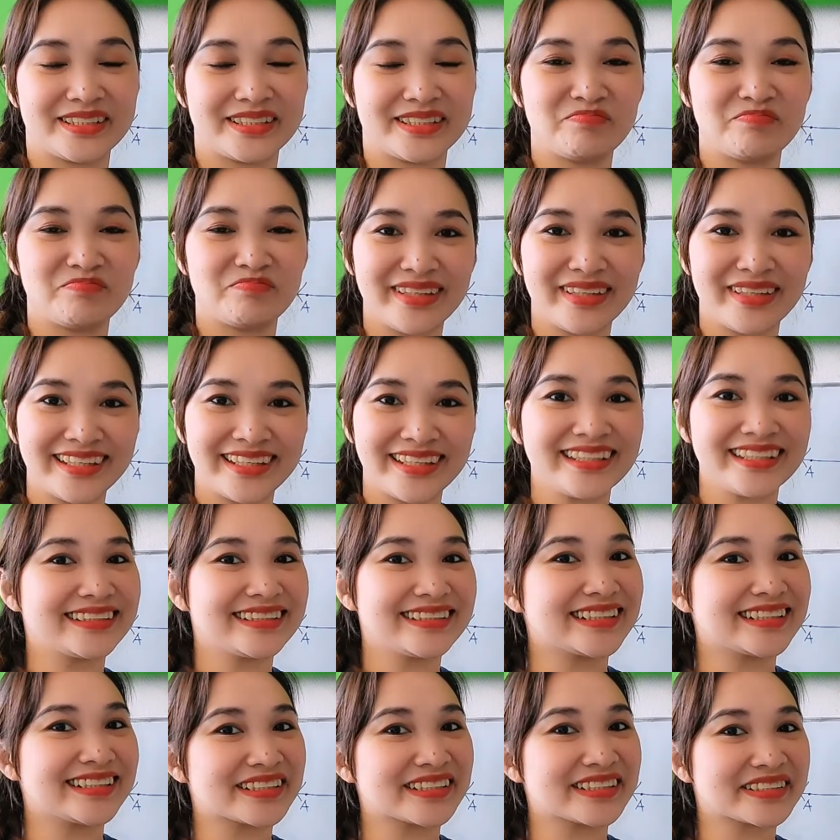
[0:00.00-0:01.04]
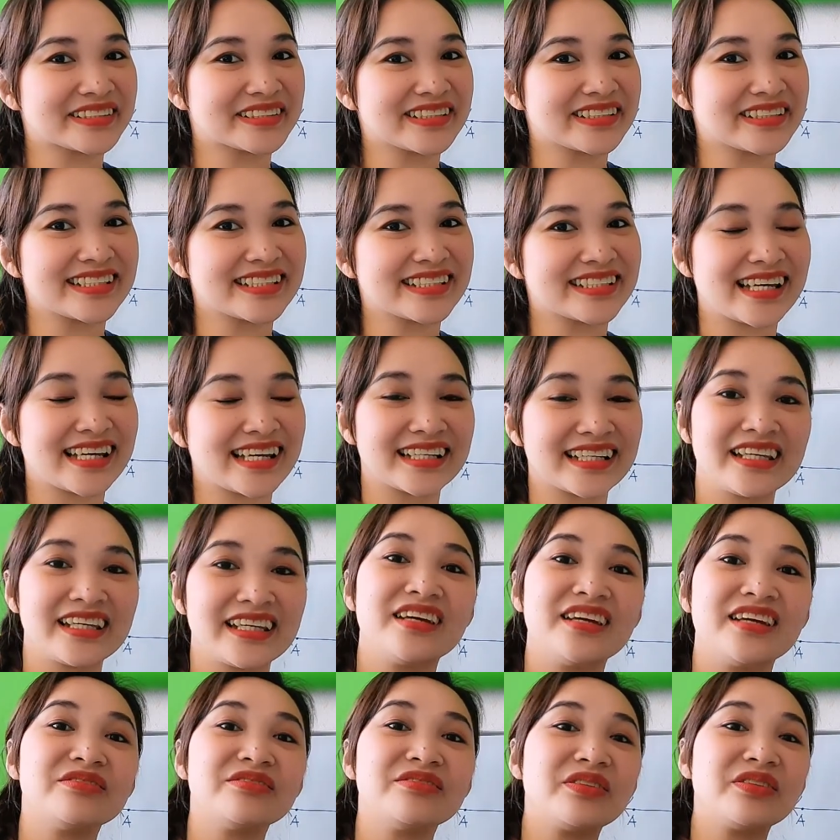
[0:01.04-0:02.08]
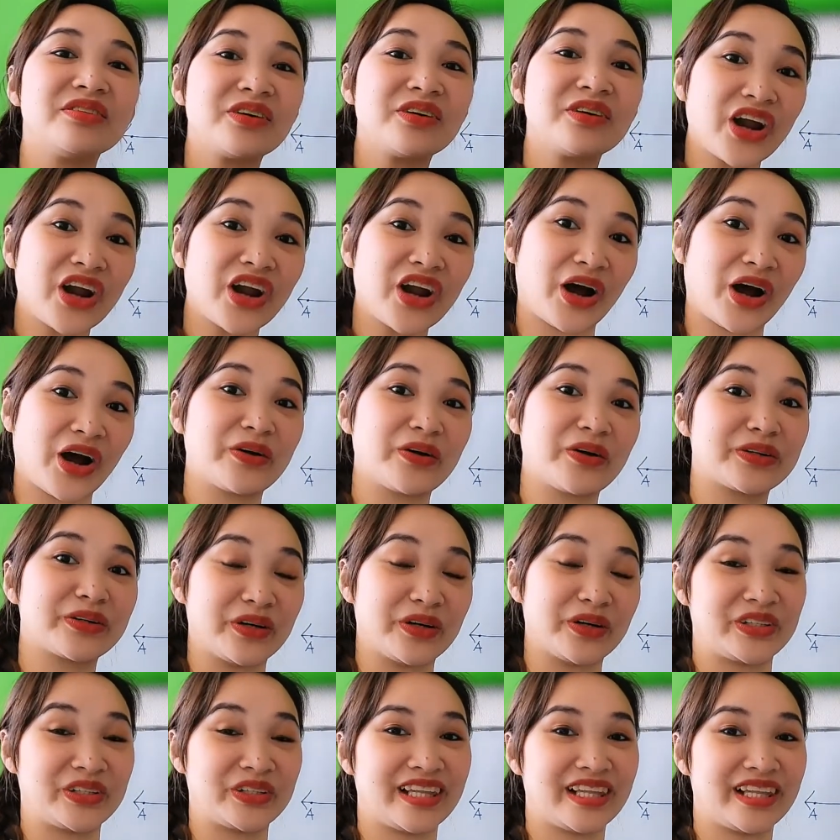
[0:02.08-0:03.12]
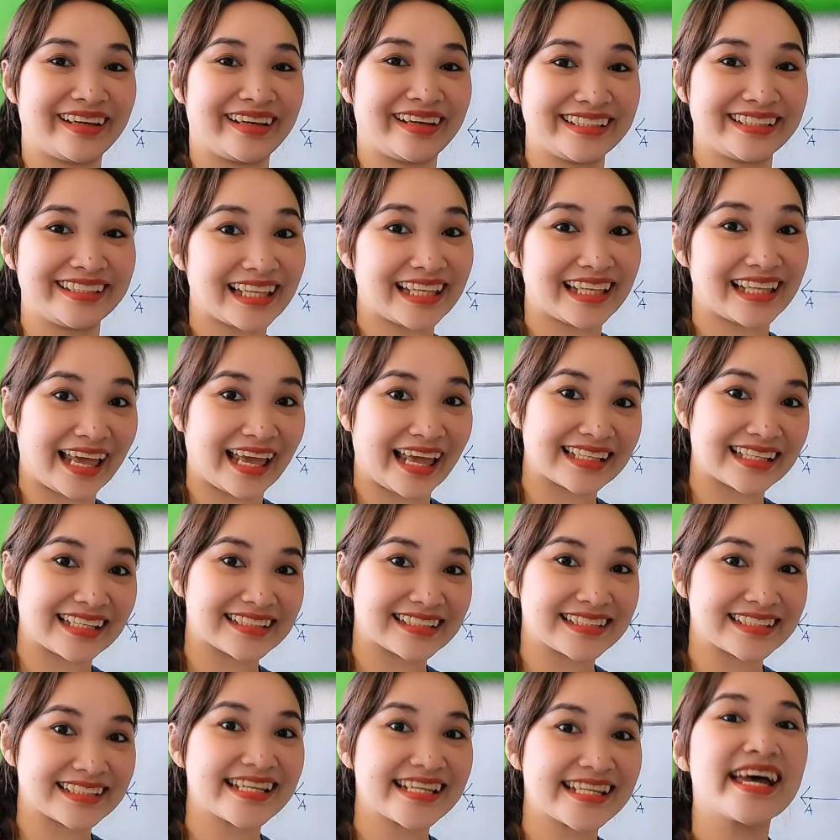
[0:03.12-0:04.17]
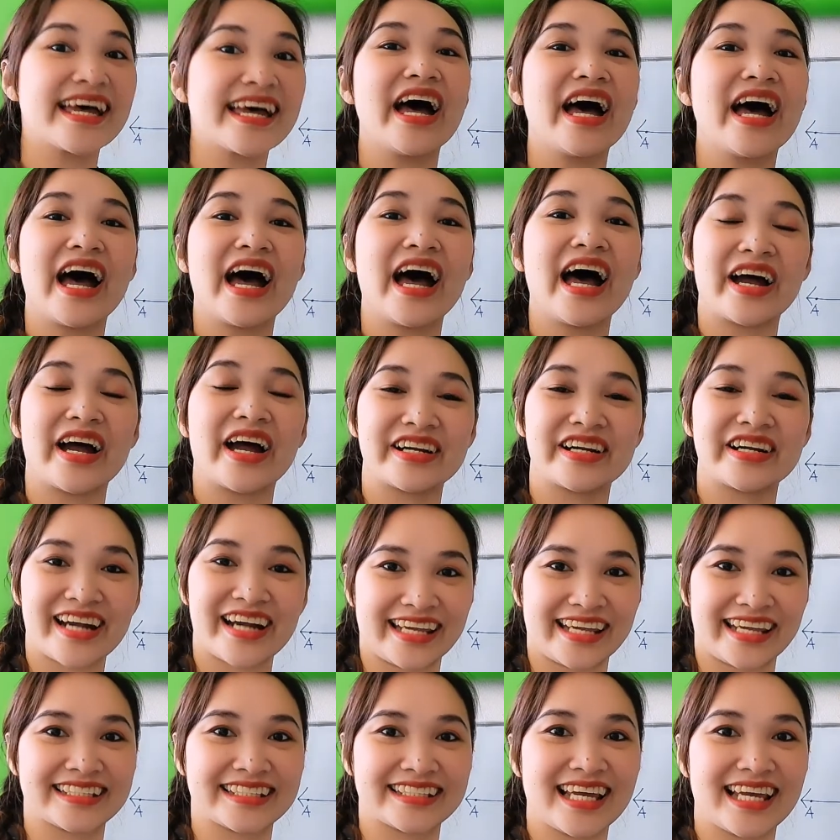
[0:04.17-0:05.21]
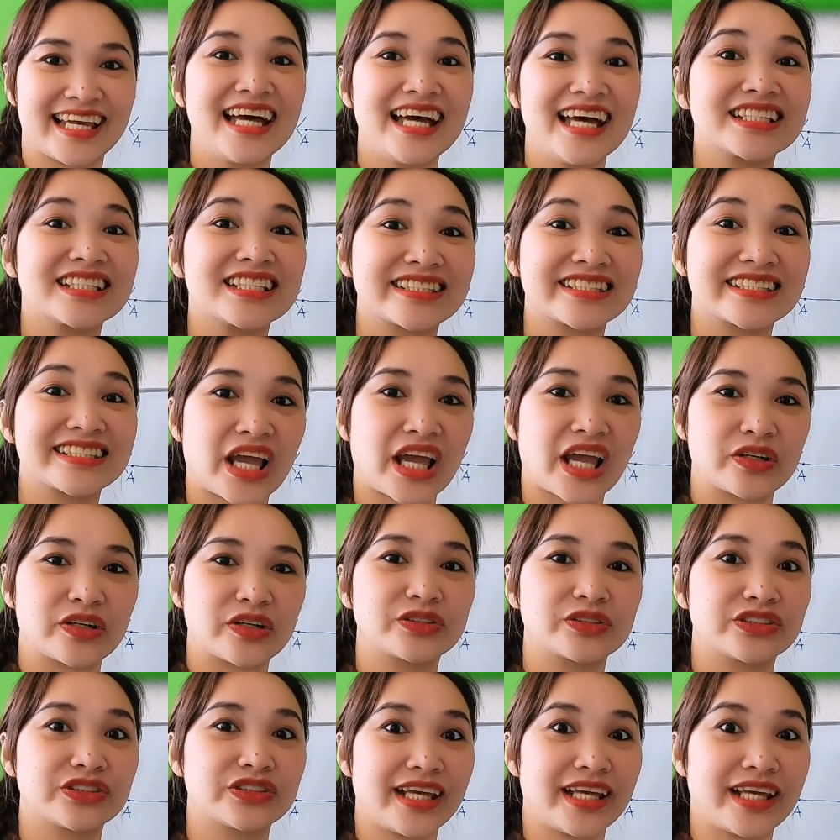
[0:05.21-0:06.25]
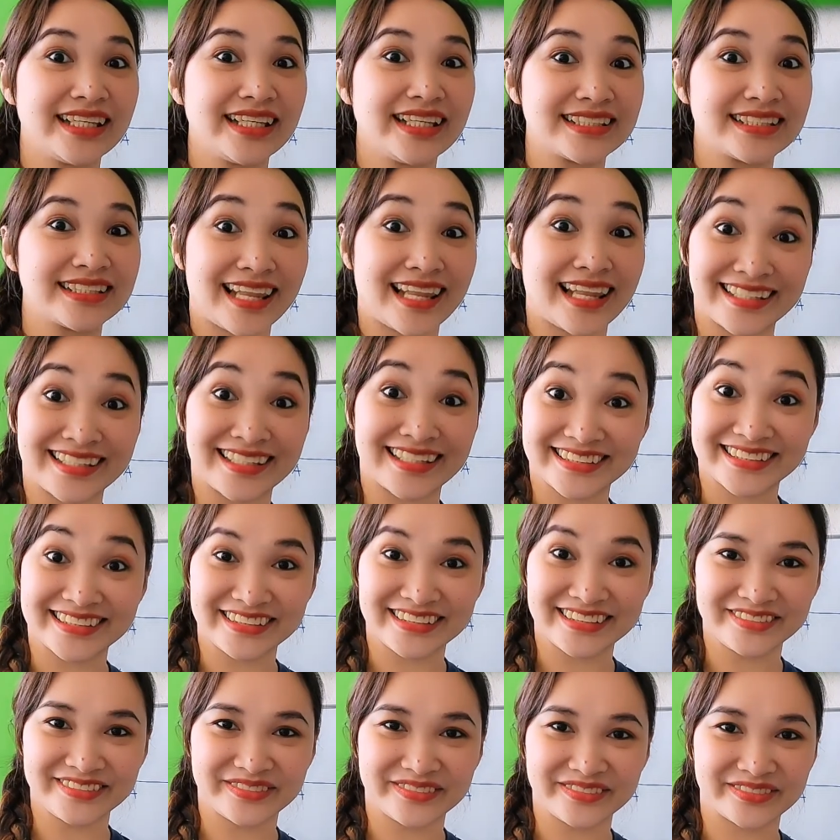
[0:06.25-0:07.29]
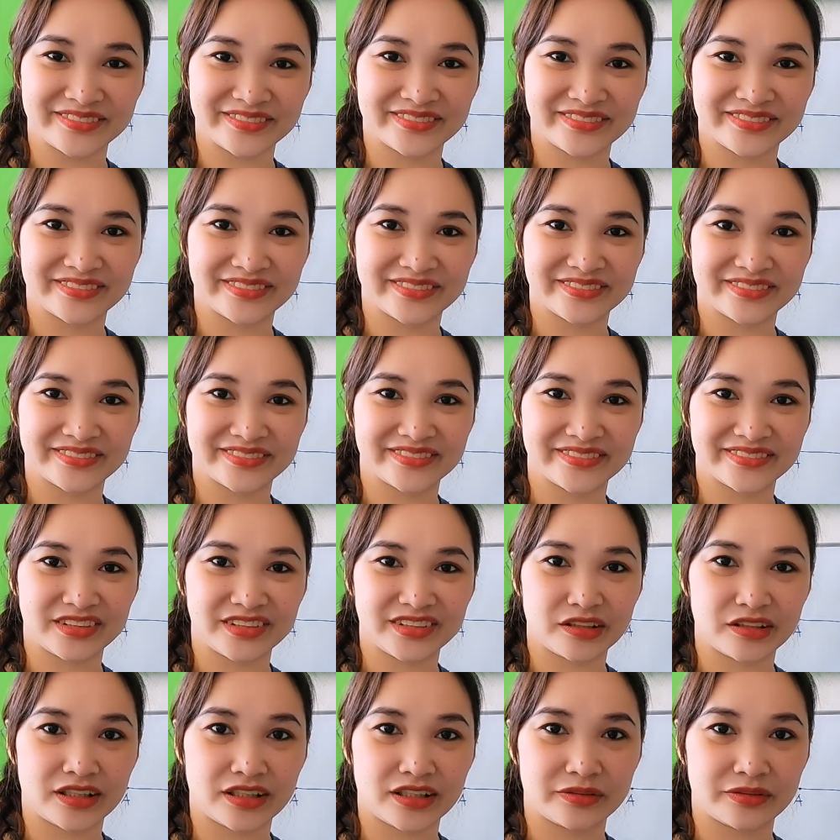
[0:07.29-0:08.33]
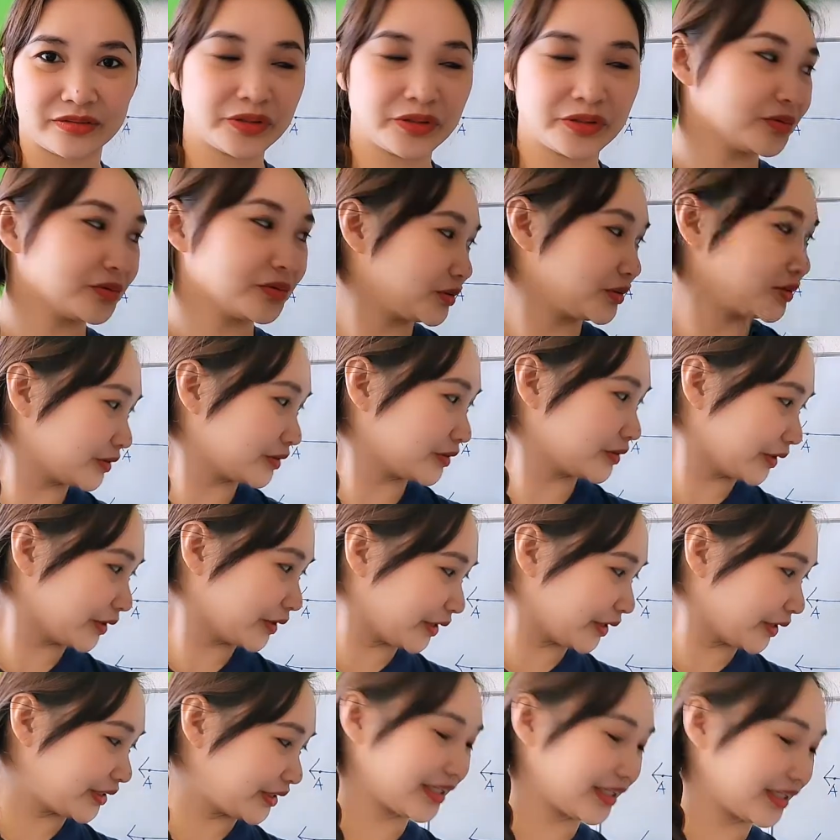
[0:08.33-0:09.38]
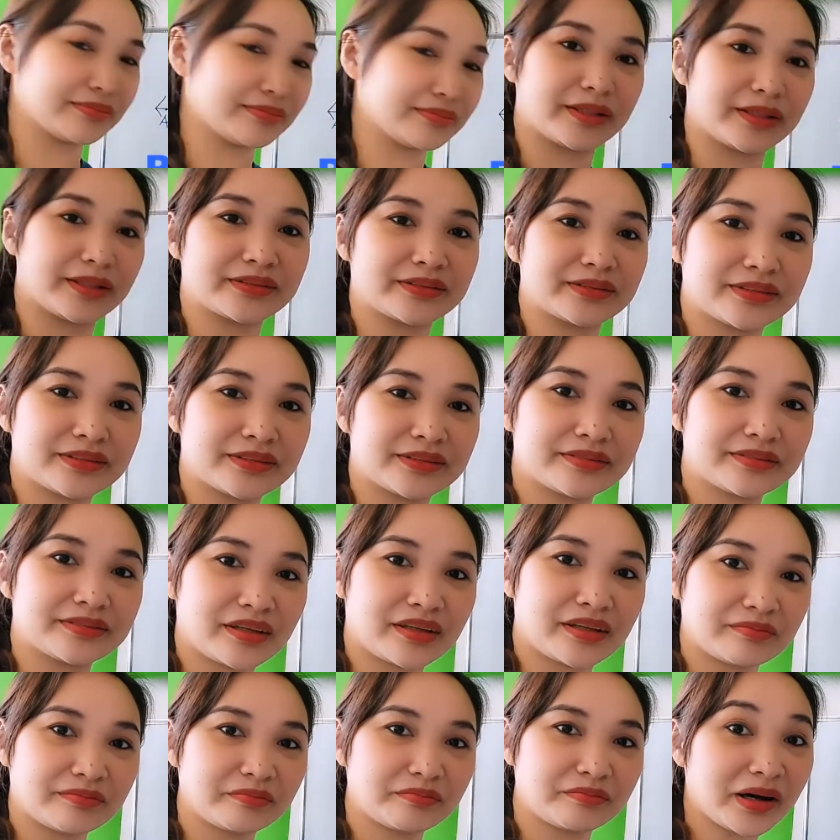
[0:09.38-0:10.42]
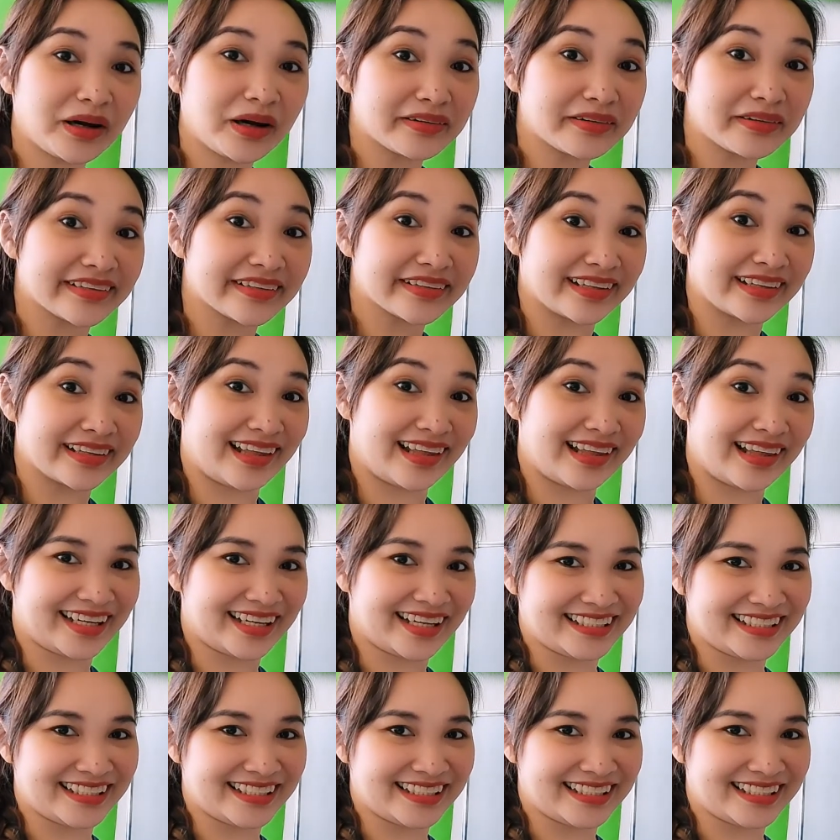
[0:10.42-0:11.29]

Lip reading: Teacher Cristina, again for our online class. Alright, so today's lesson, we will learn about parallel lines.